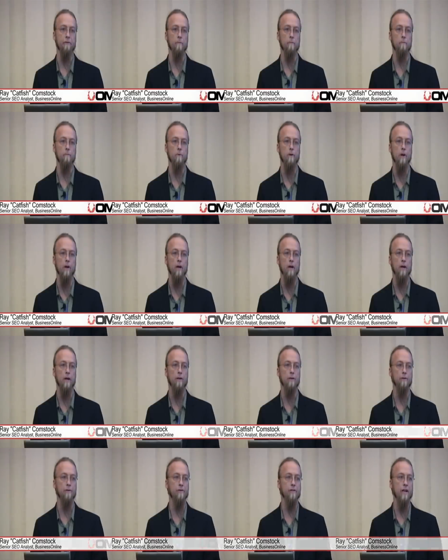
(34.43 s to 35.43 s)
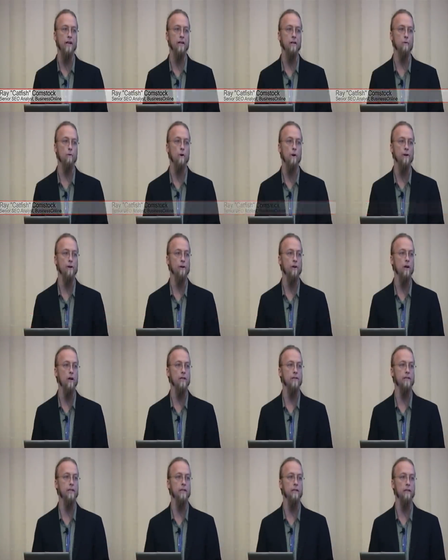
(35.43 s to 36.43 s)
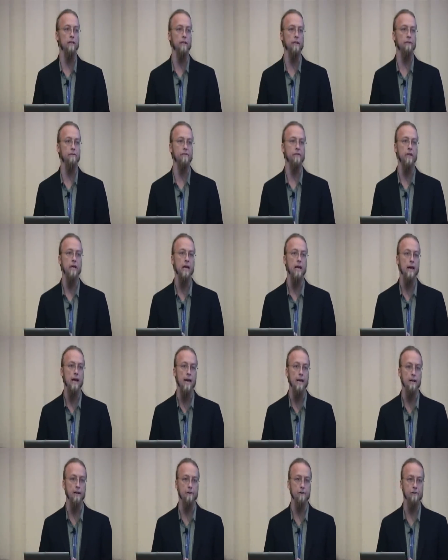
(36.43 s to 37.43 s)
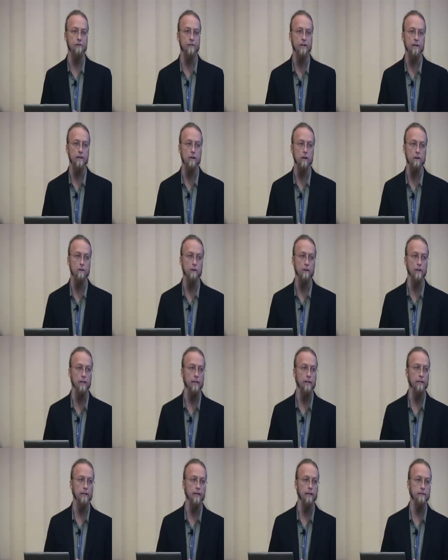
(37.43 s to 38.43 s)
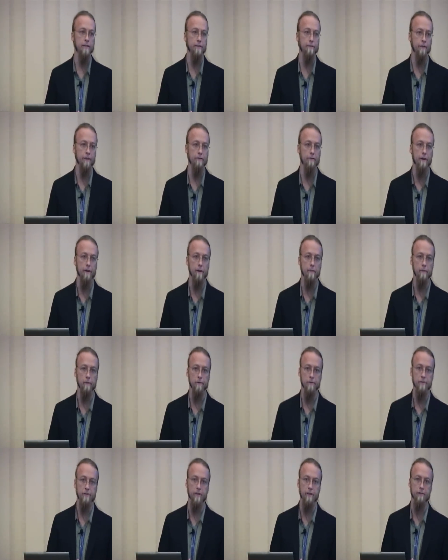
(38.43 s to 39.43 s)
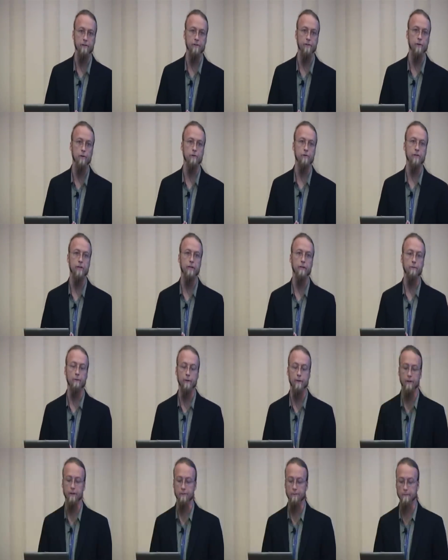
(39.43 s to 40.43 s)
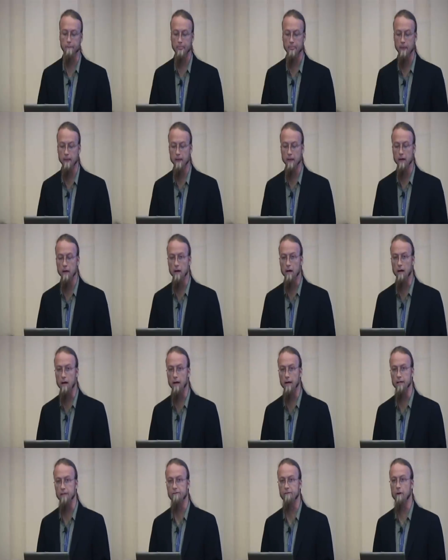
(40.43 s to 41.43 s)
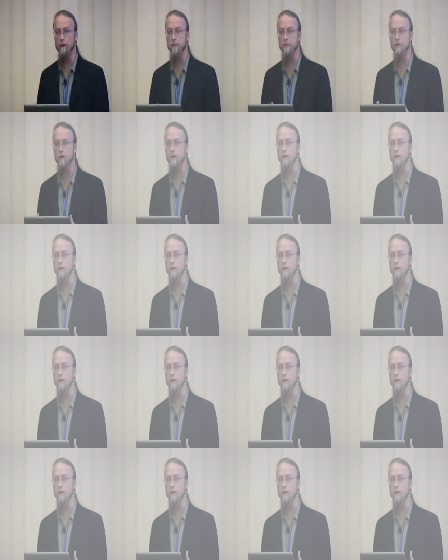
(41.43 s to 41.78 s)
from understanding where your content lives and understanding all the link connectivity variables that are associated with it. As far as